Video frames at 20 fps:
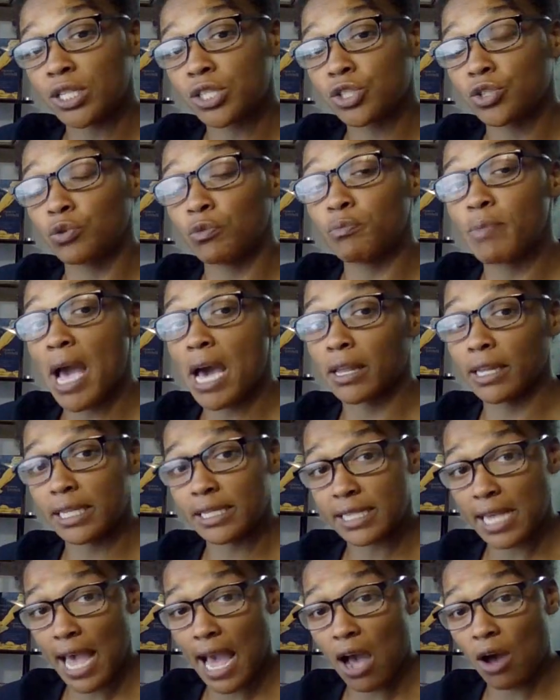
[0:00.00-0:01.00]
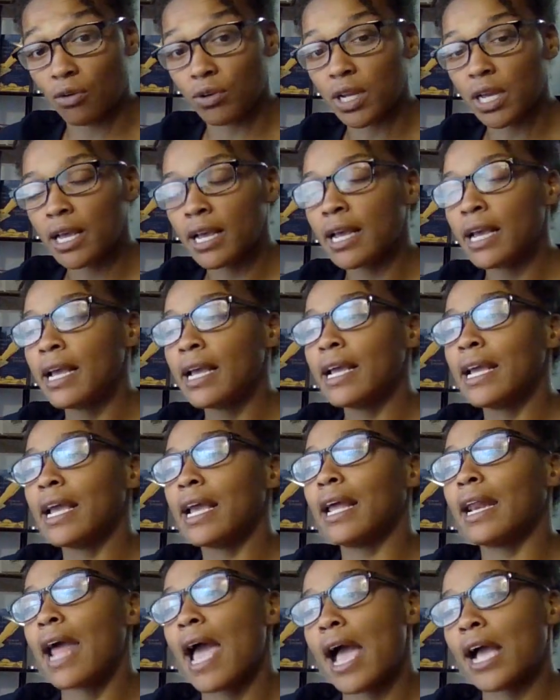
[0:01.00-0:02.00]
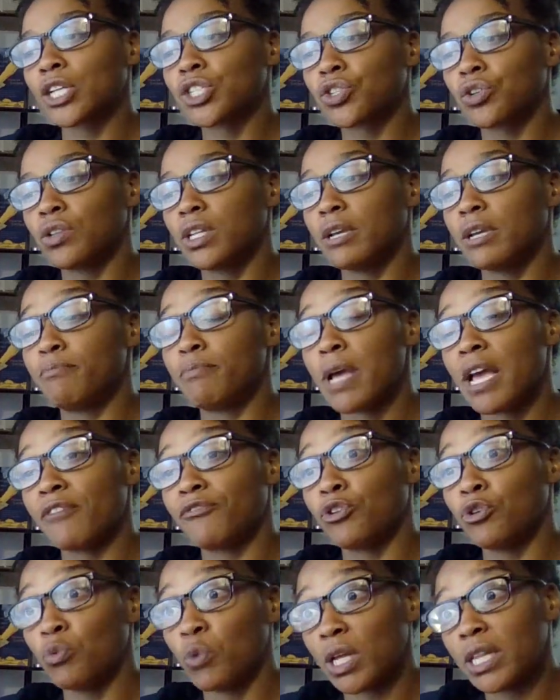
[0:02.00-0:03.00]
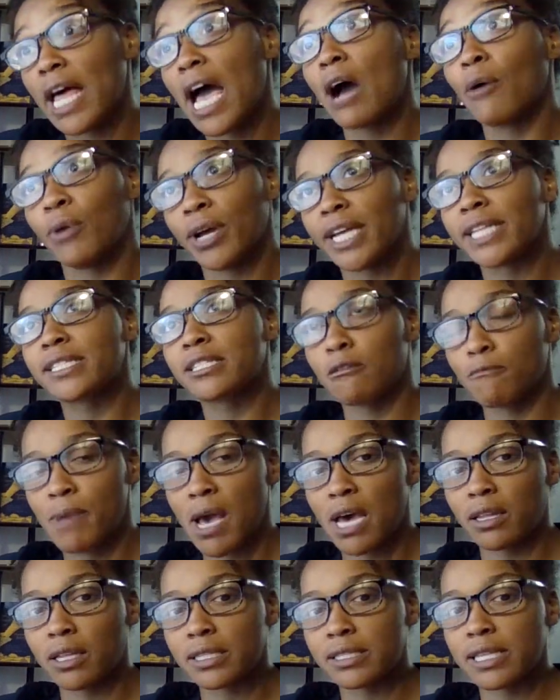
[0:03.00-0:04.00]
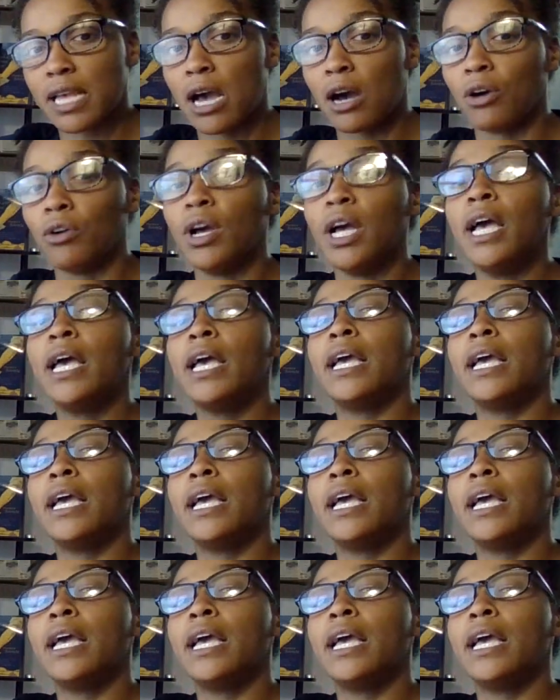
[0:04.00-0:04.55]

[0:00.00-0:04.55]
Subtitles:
to balance out. It actually, if you allow it to balance out,